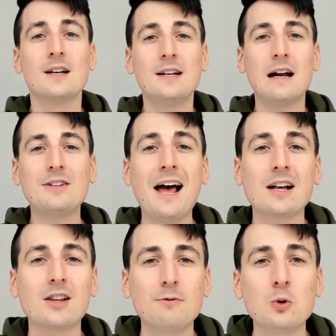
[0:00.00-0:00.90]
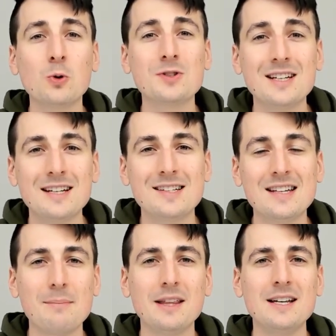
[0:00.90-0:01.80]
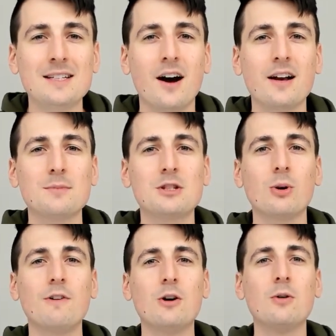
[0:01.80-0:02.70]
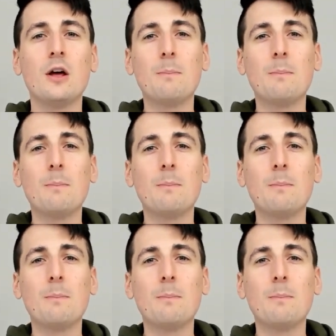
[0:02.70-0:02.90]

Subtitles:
Now, Tacklife Tools did send me these items to review,